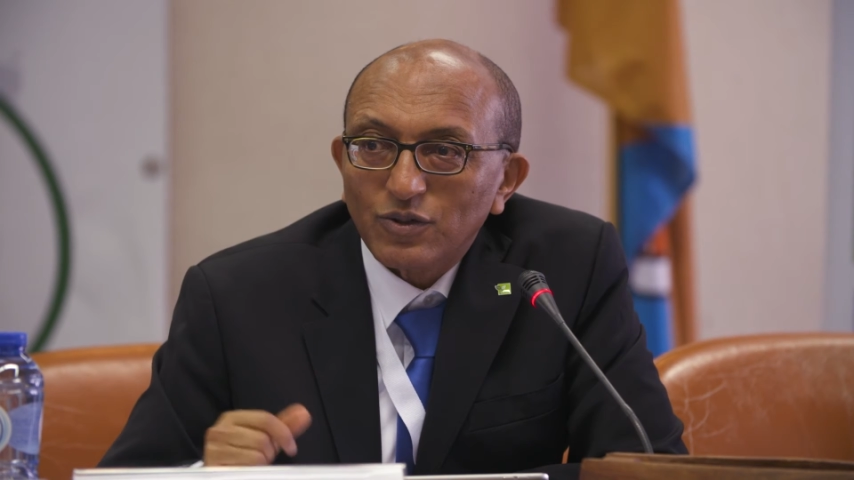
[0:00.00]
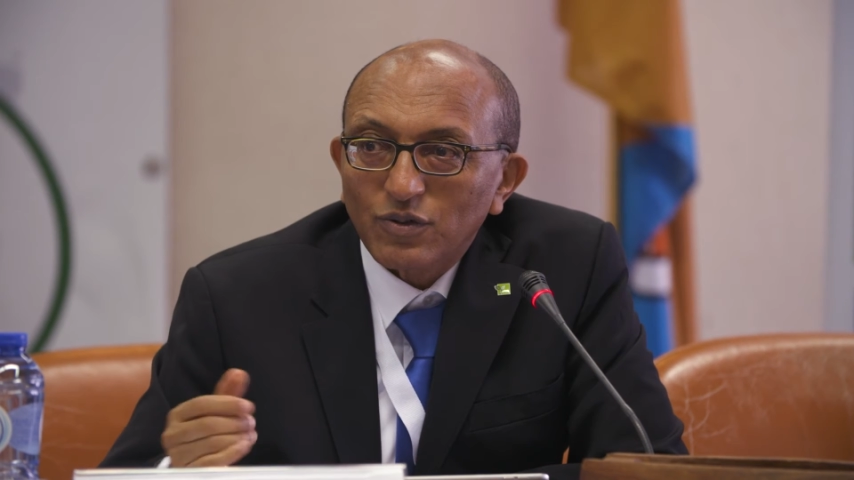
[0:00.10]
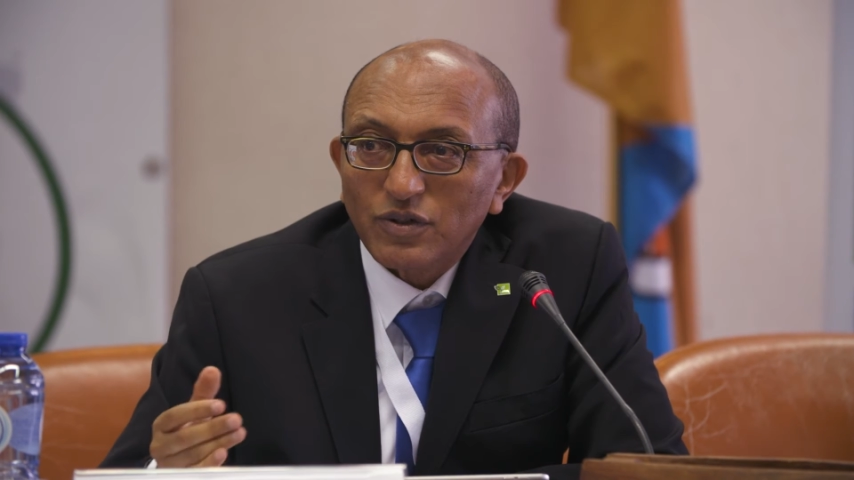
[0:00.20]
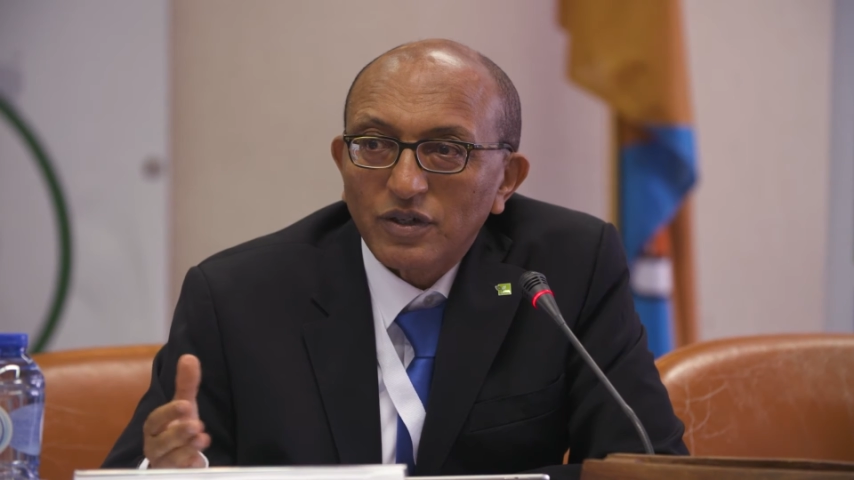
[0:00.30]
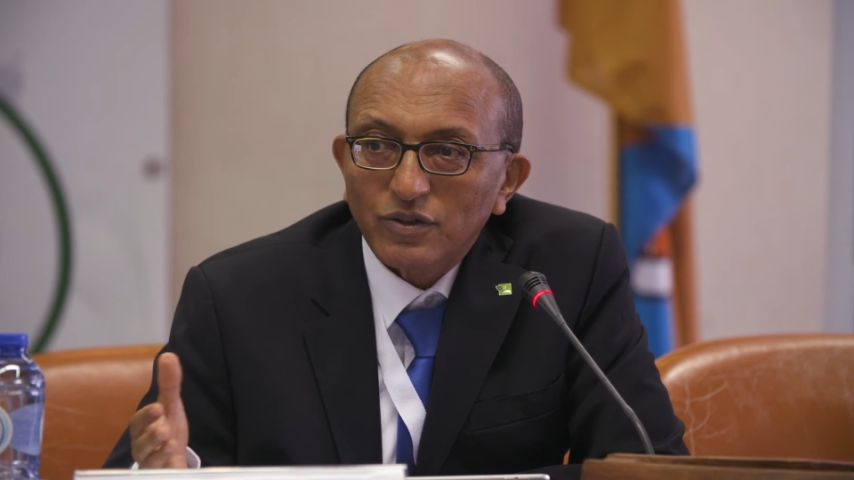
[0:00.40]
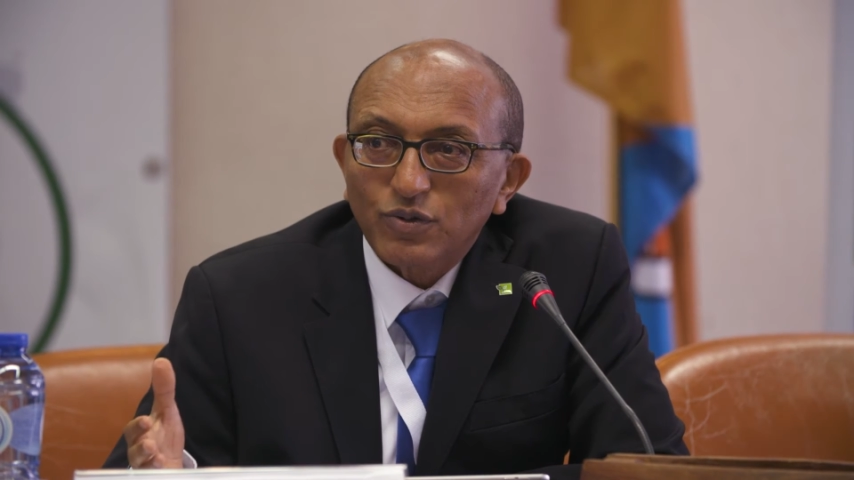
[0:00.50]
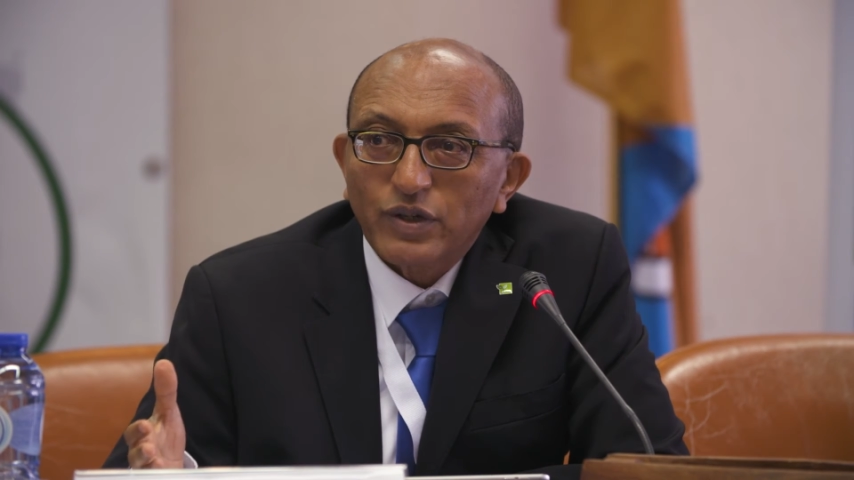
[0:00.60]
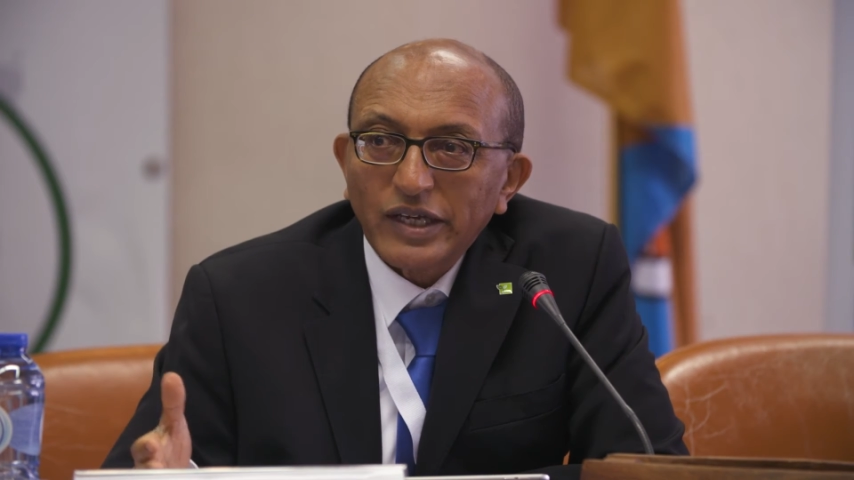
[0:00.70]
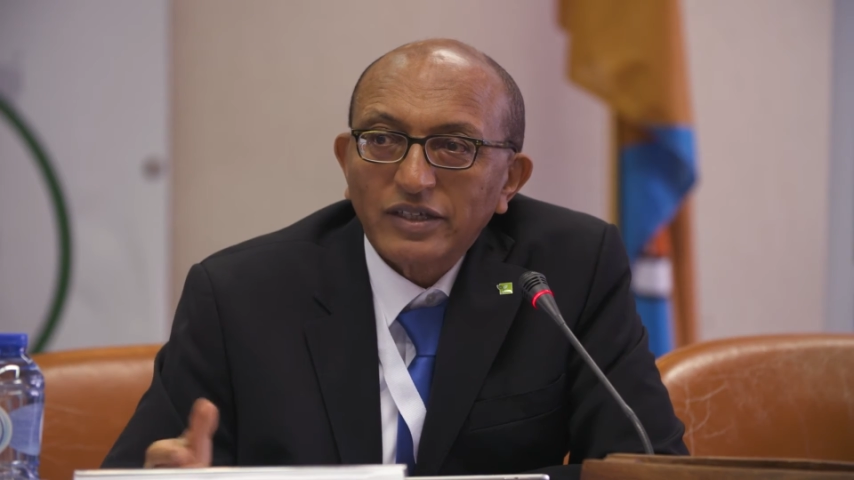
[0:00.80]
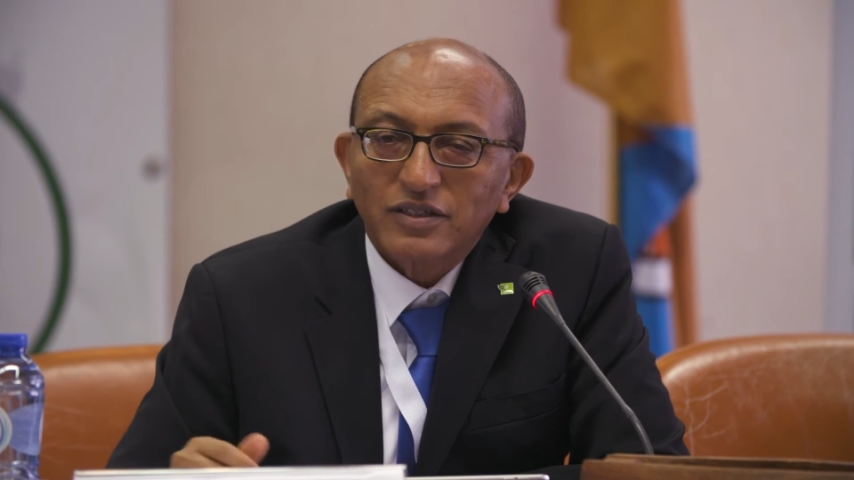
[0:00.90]
So
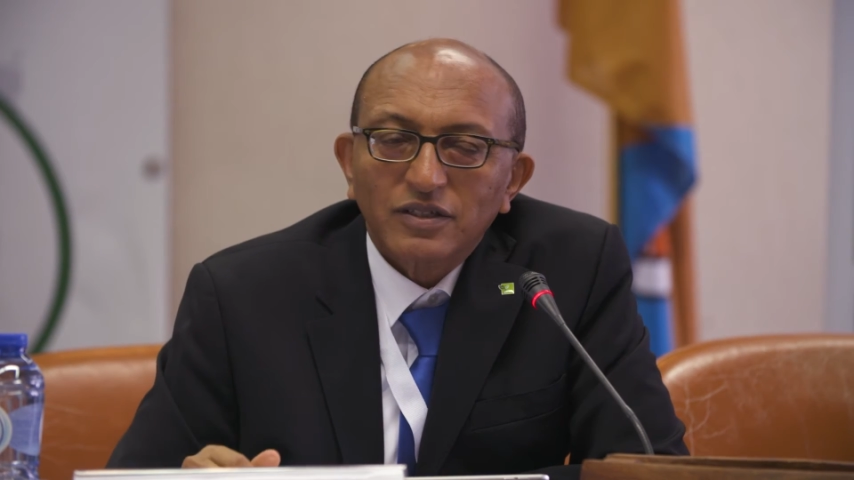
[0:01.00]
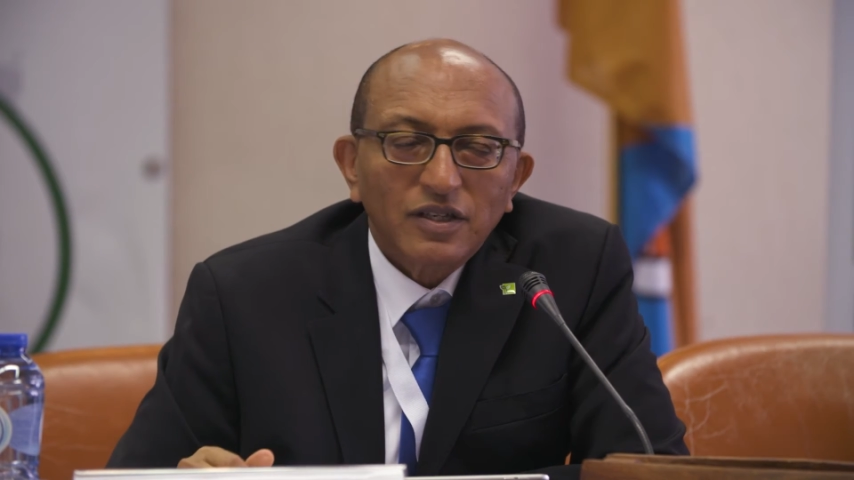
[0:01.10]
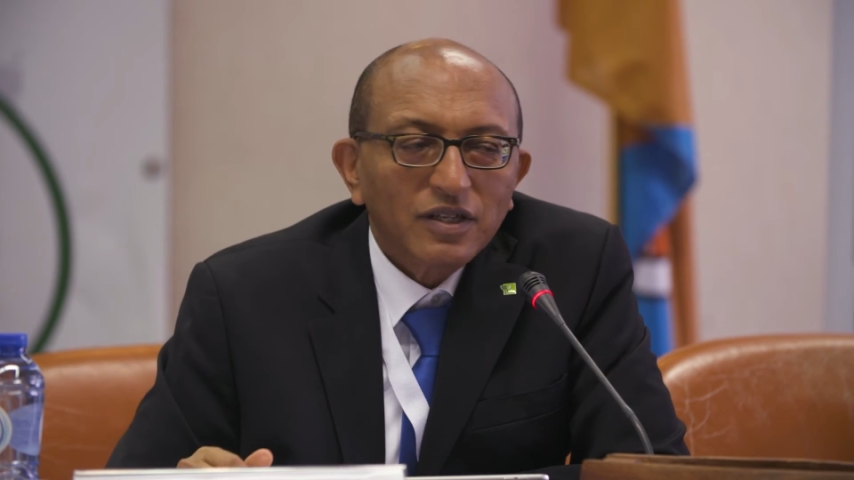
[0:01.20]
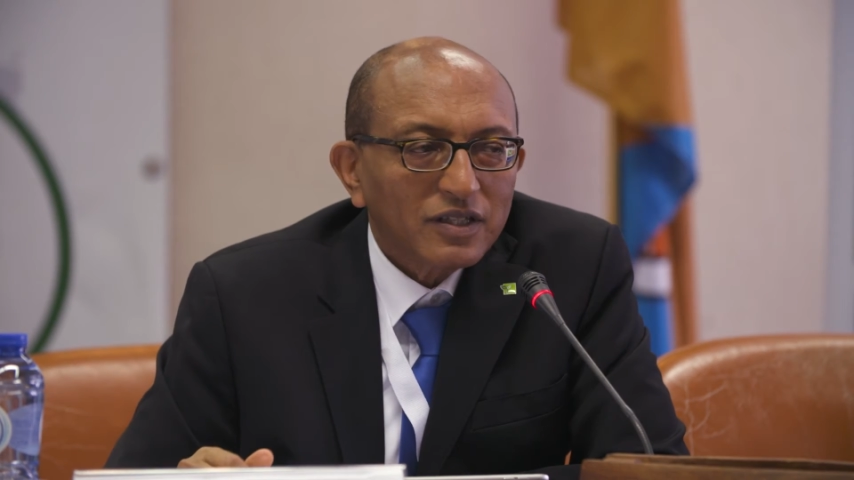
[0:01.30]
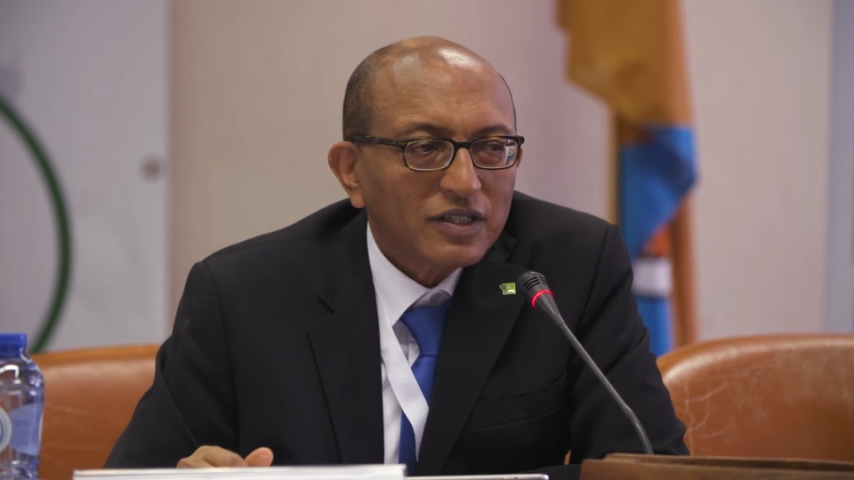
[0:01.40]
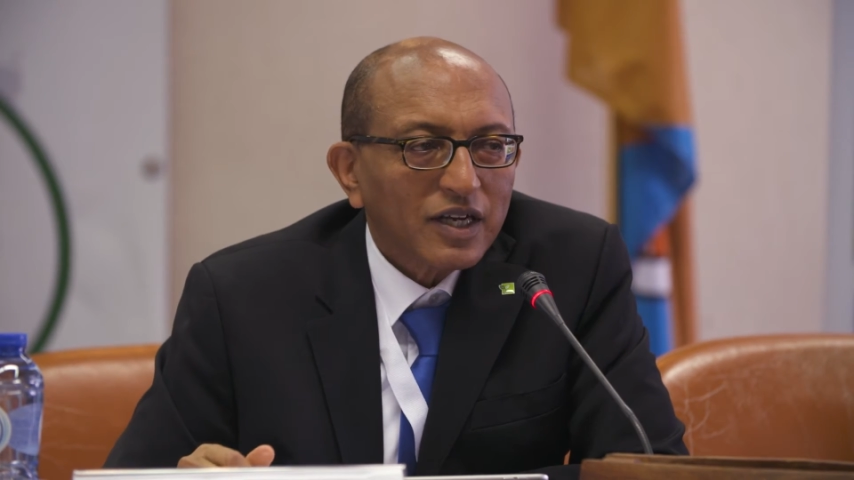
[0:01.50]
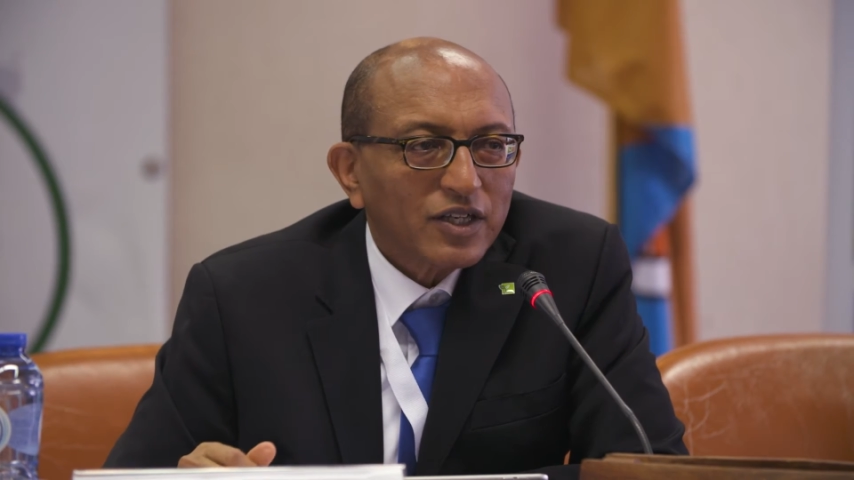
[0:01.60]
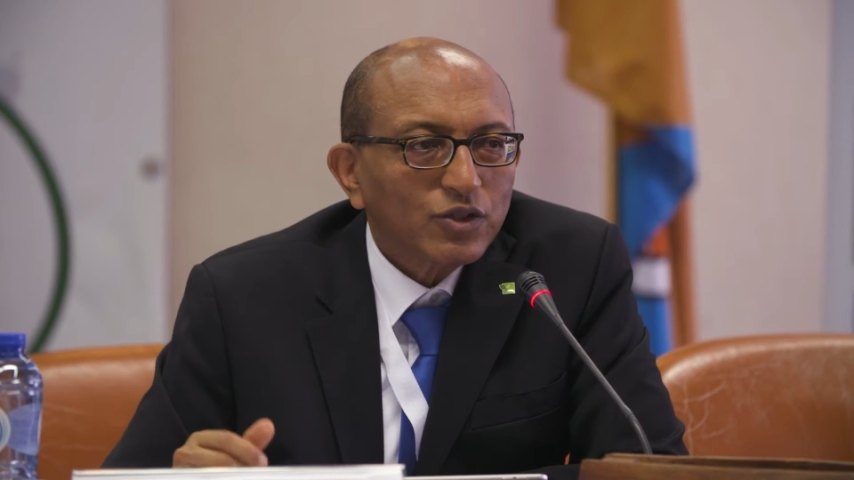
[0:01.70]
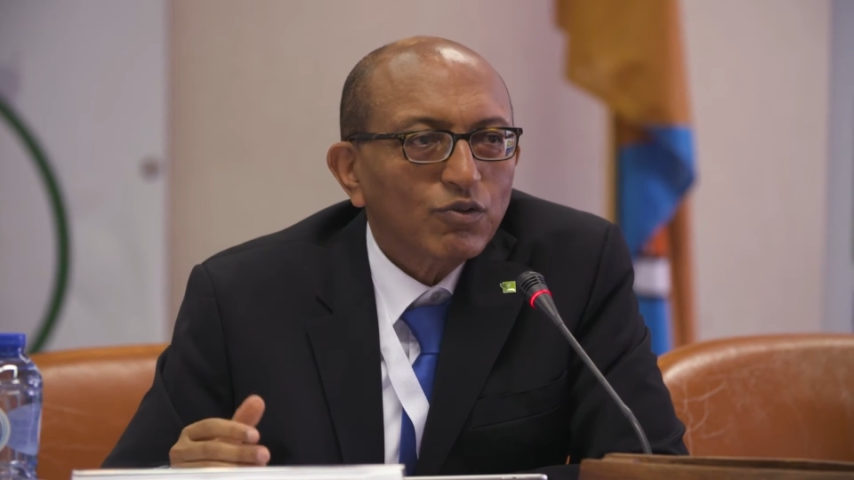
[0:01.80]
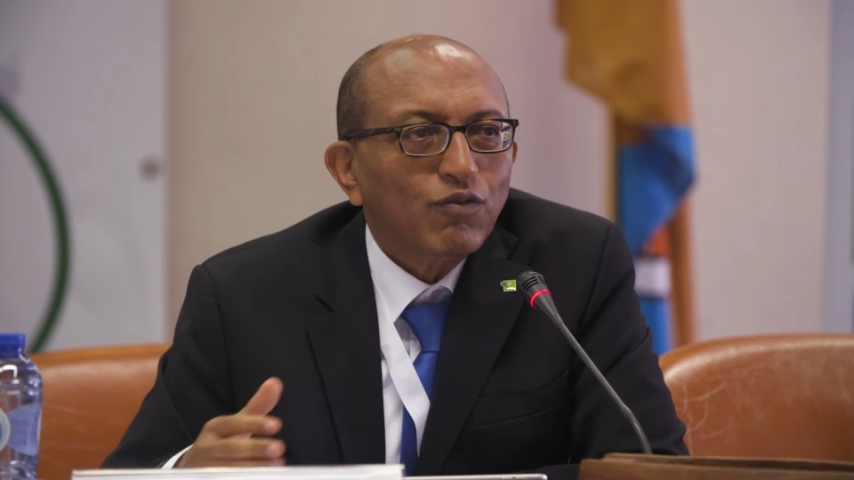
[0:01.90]
today's
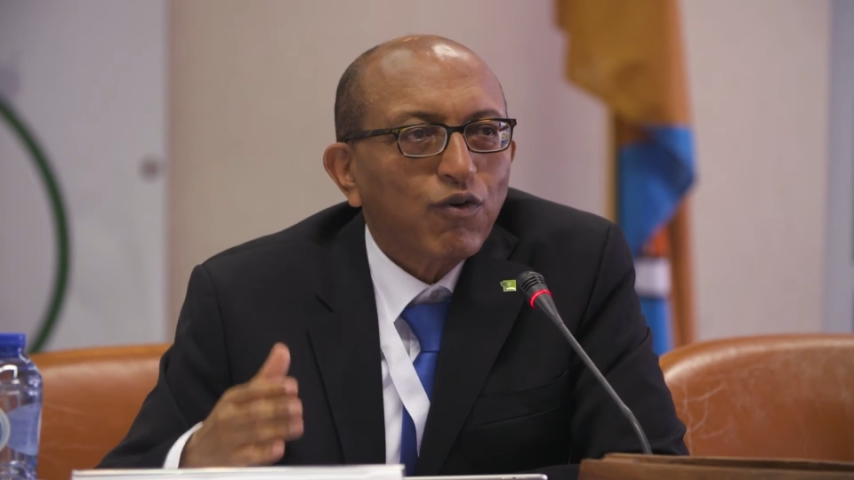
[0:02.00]
discussion will